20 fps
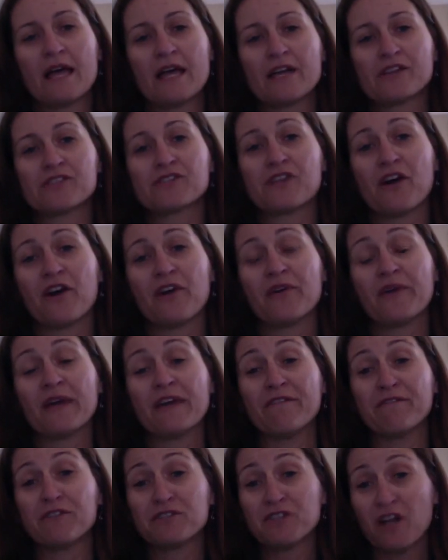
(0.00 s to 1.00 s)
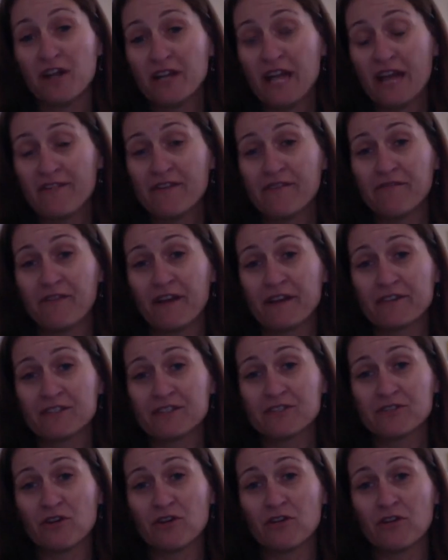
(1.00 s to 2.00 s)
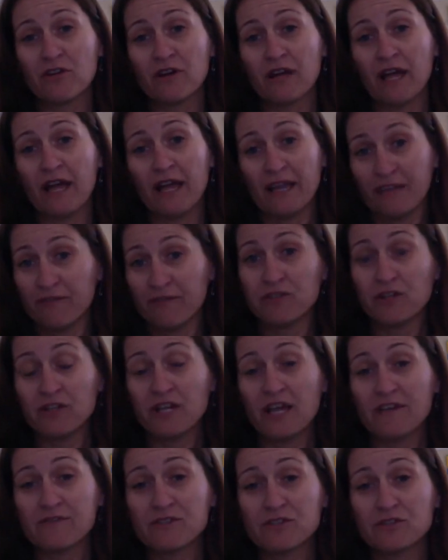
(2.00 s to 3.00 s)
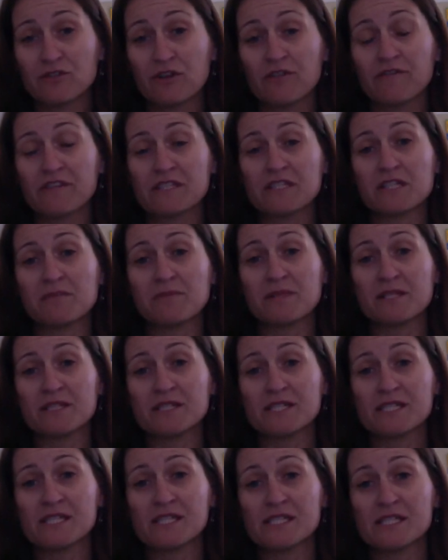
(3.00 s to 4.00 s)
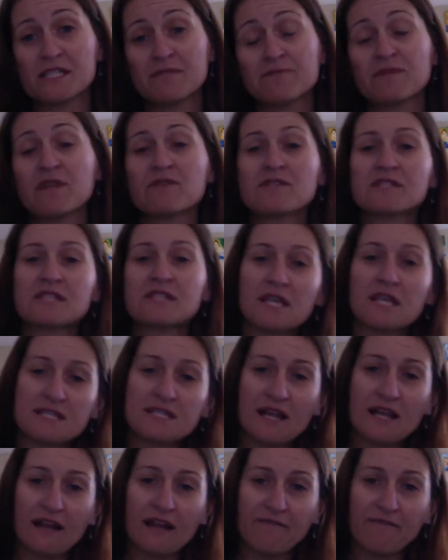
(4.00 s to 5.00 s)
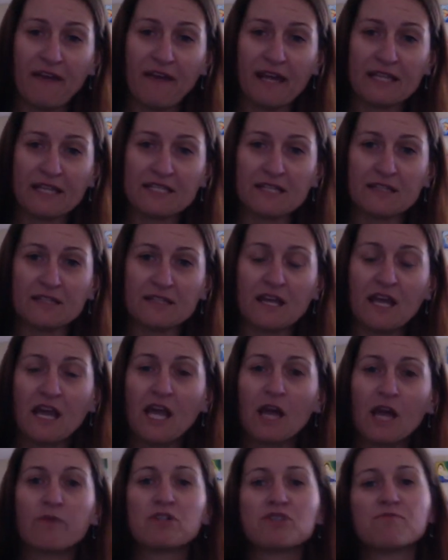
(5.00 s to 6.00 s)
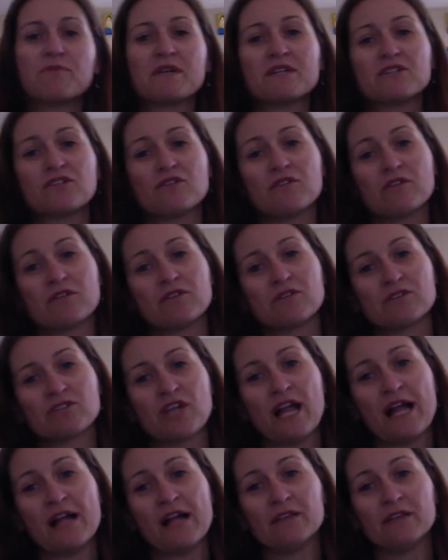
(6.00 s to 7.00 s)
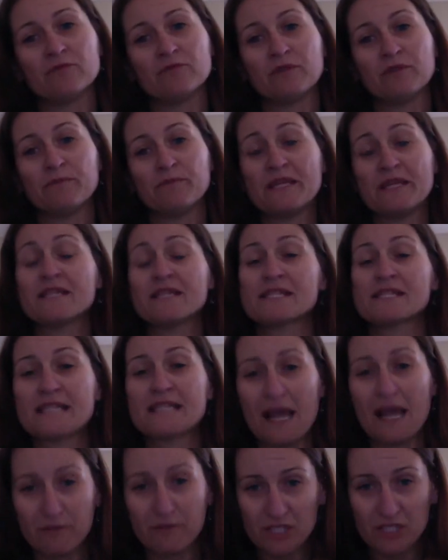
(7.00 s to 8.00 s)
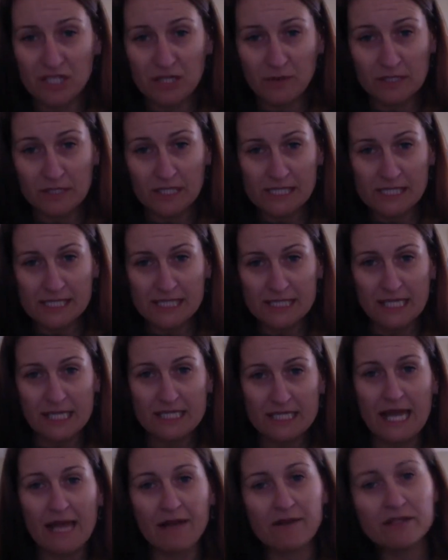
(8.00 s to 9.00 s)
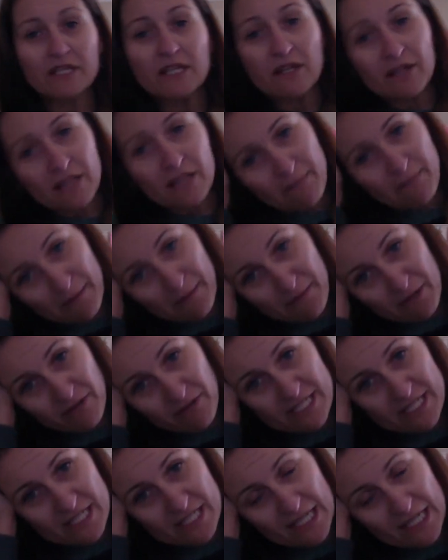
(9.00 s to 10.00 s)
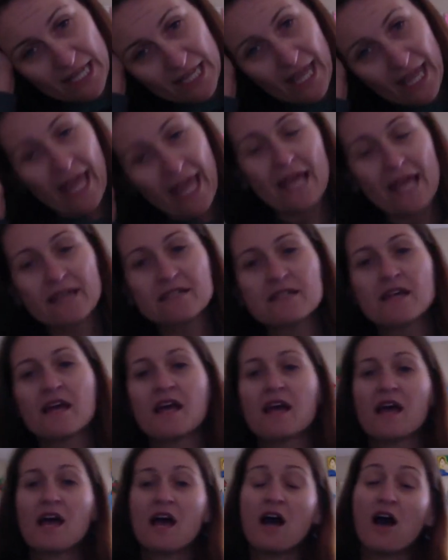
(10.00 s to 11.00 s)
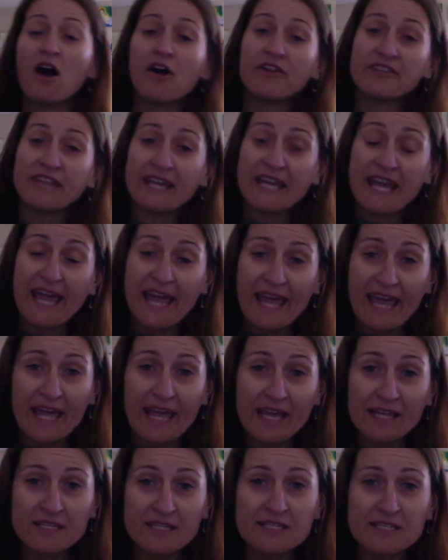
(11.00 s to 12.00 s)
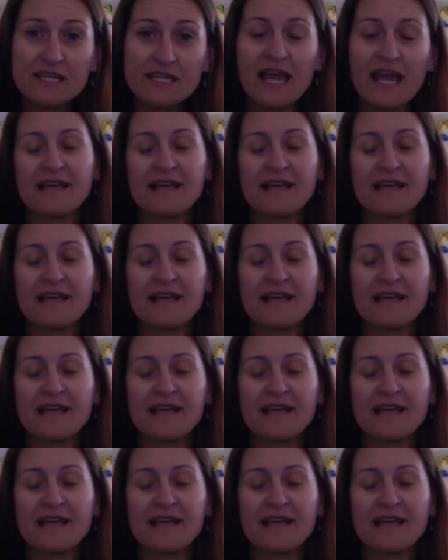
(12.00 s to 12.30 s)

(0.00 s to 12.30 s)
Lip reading: So if you don't have a very strong, if you don't have strong vestibular system, those things are affected, which means your child will be slouching when they're sitting down. They might be resting their head on their hand.